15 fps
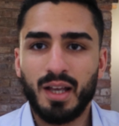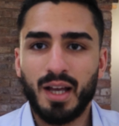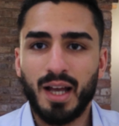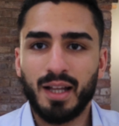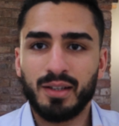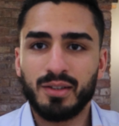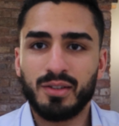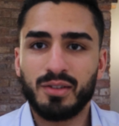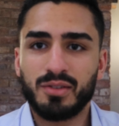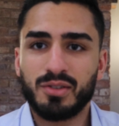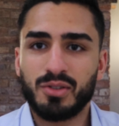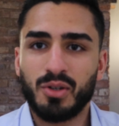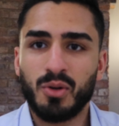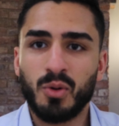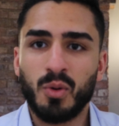And
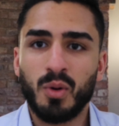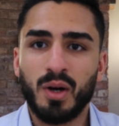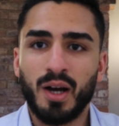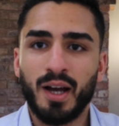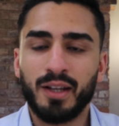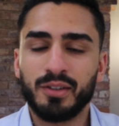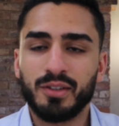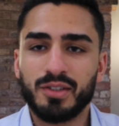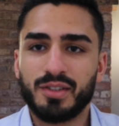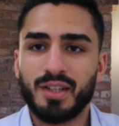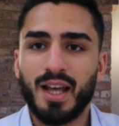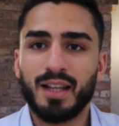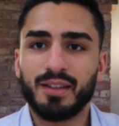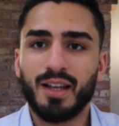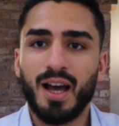so I
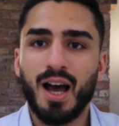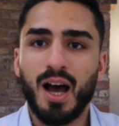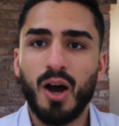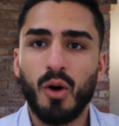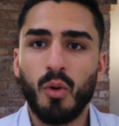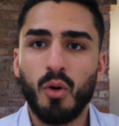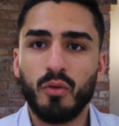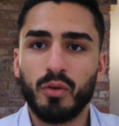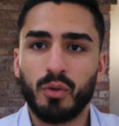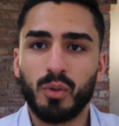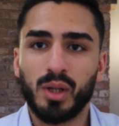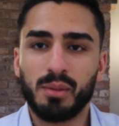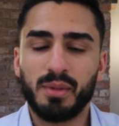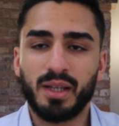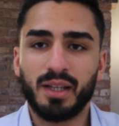understand how
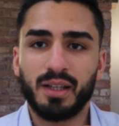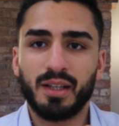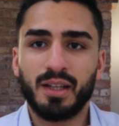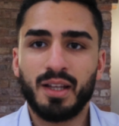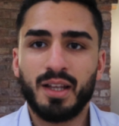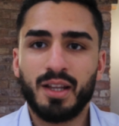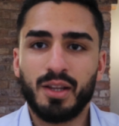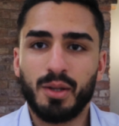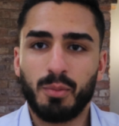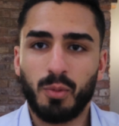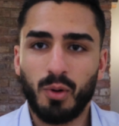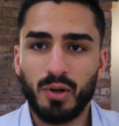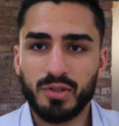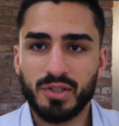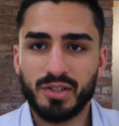overwhelming the
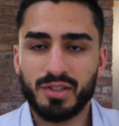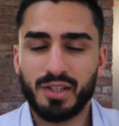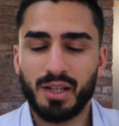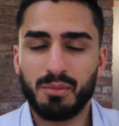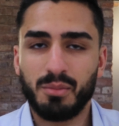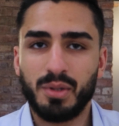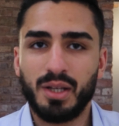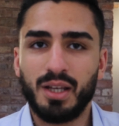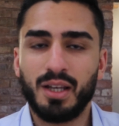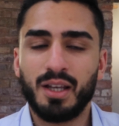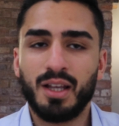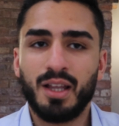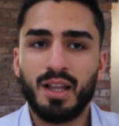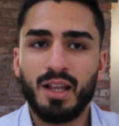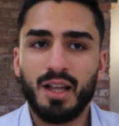process can
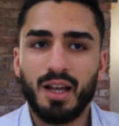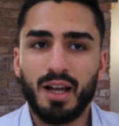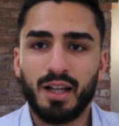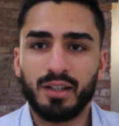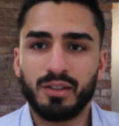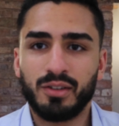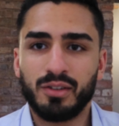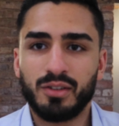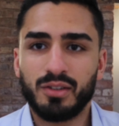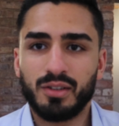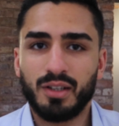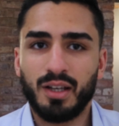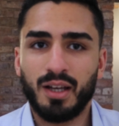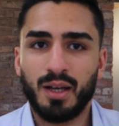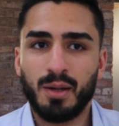be, and
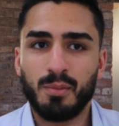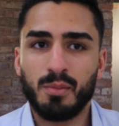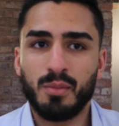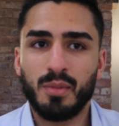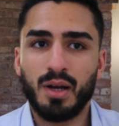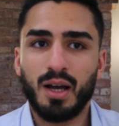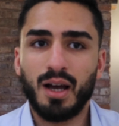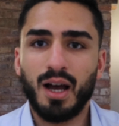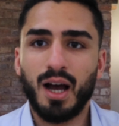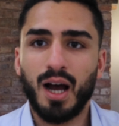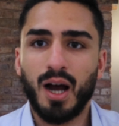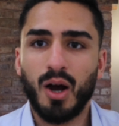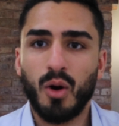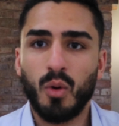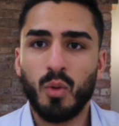
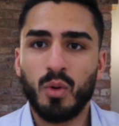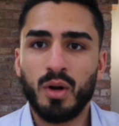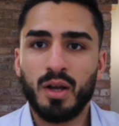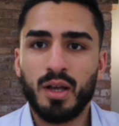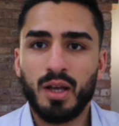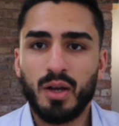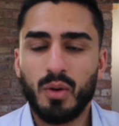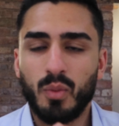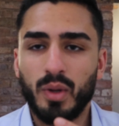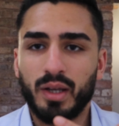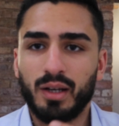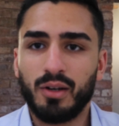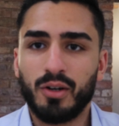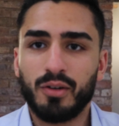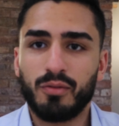how we
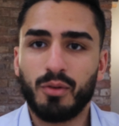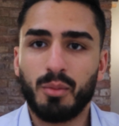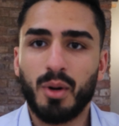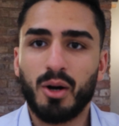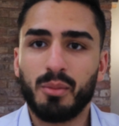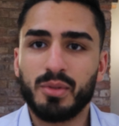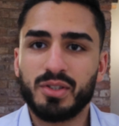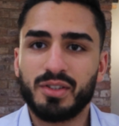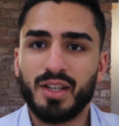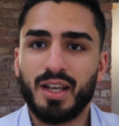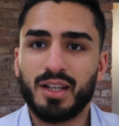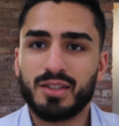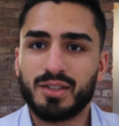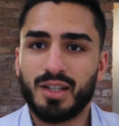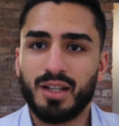can learn from our
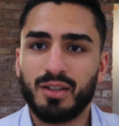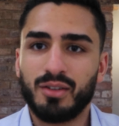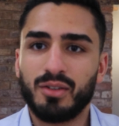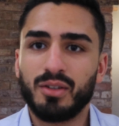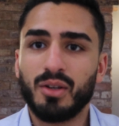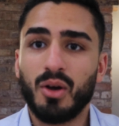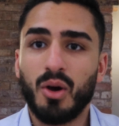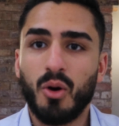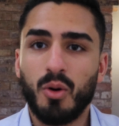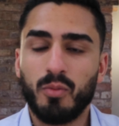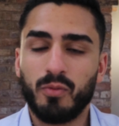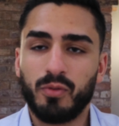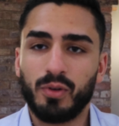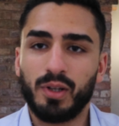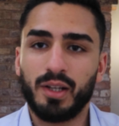mistakes and
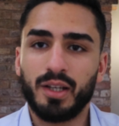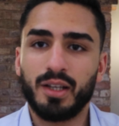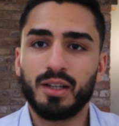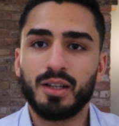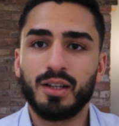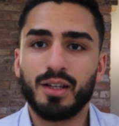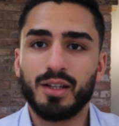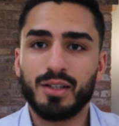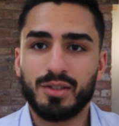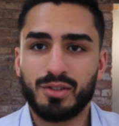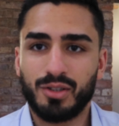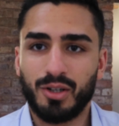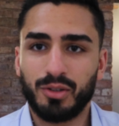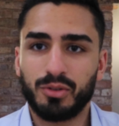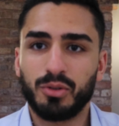hopefully
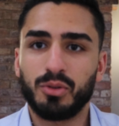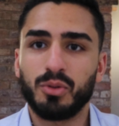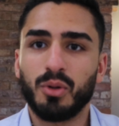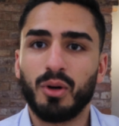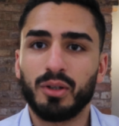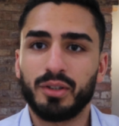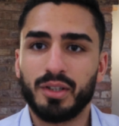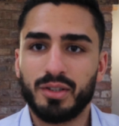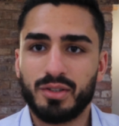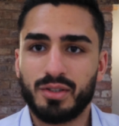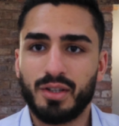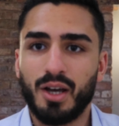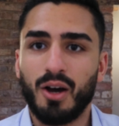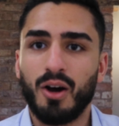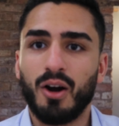start to do audits
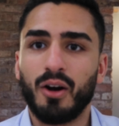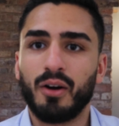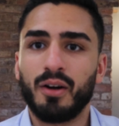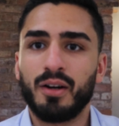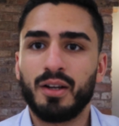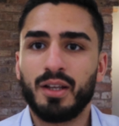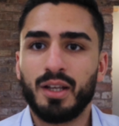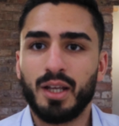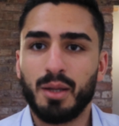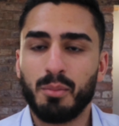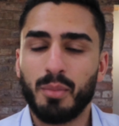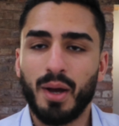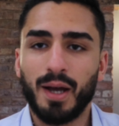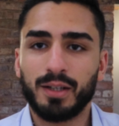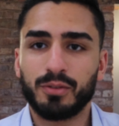that are
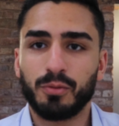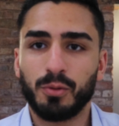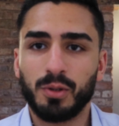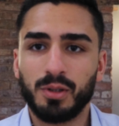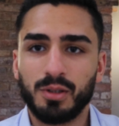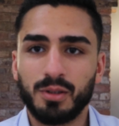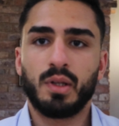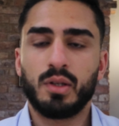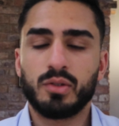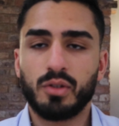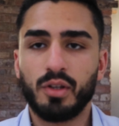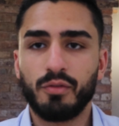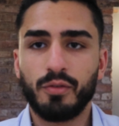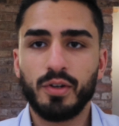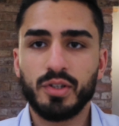impactful. So
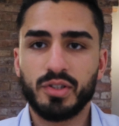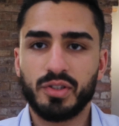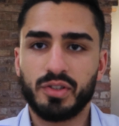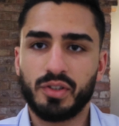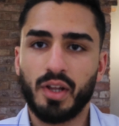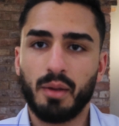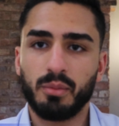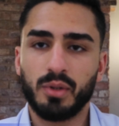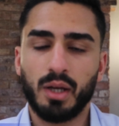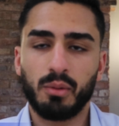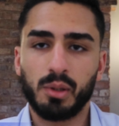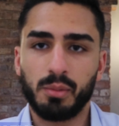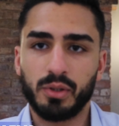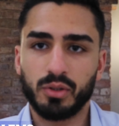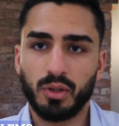the first step that
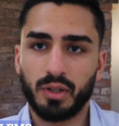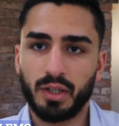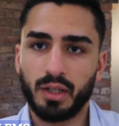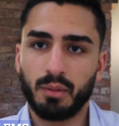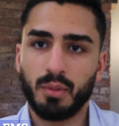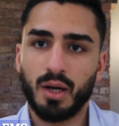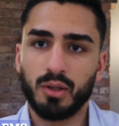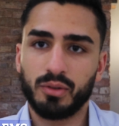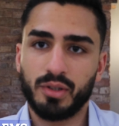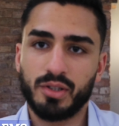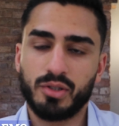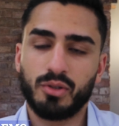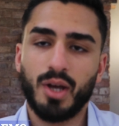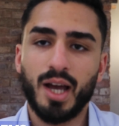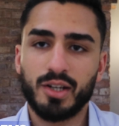we'll be talking about
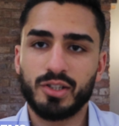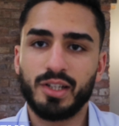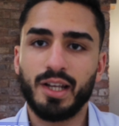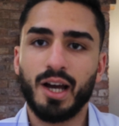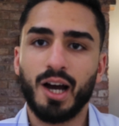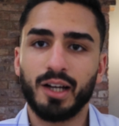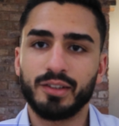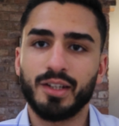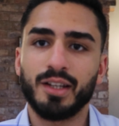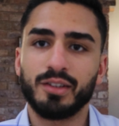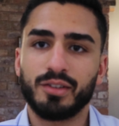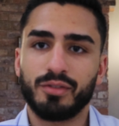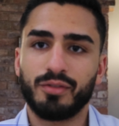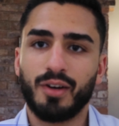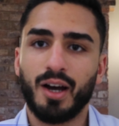is to actually
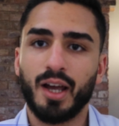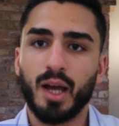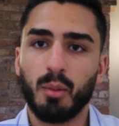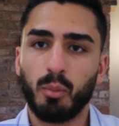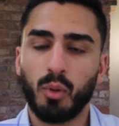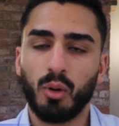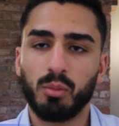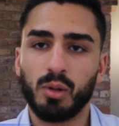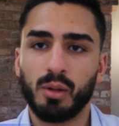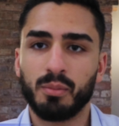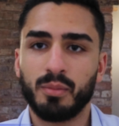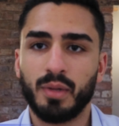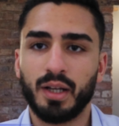identify a problem.